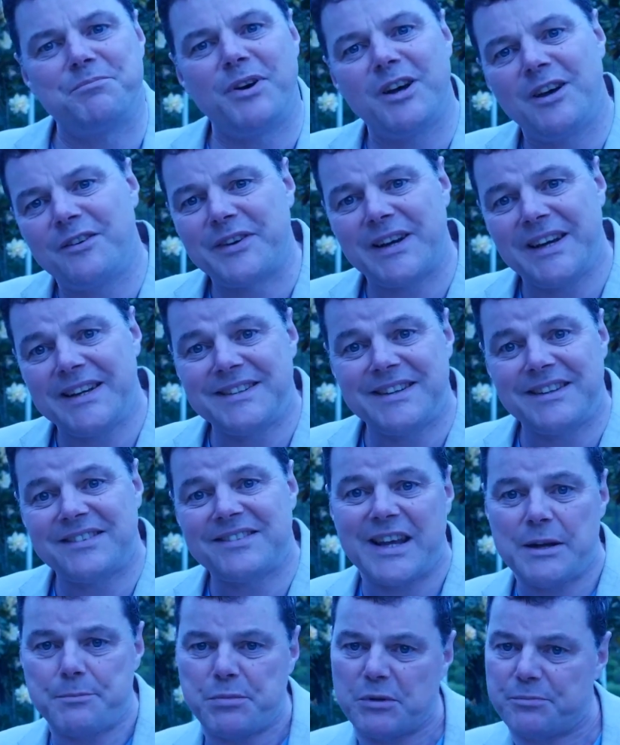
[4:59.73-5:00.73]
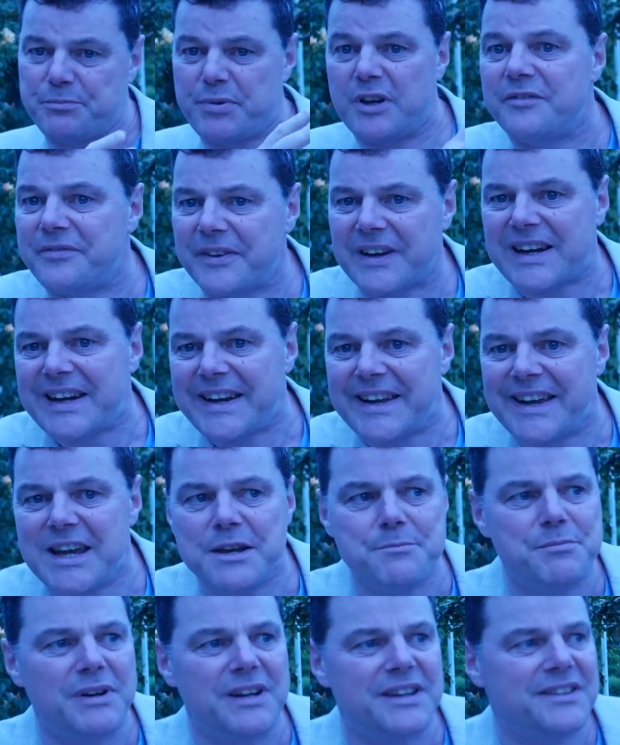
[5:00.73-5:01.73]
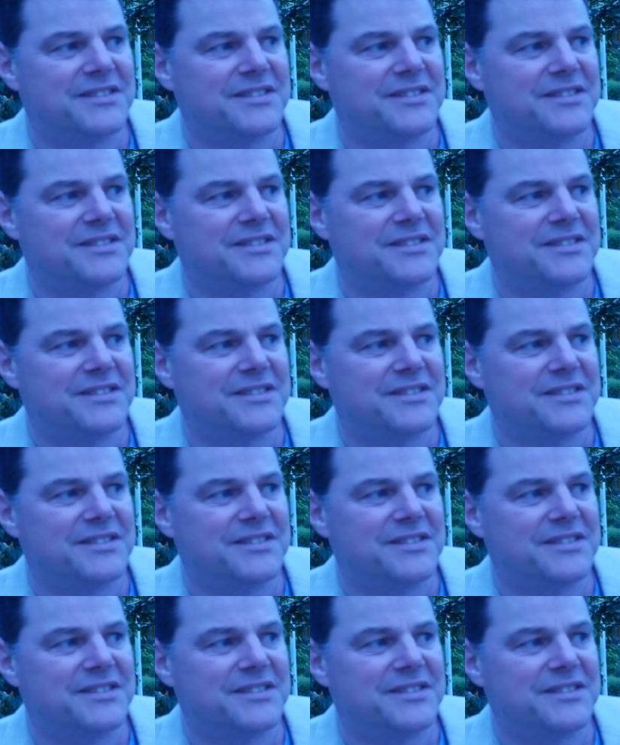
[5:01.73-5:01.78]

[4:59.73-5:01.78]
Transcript: perfectly disabled. Perfectly able is,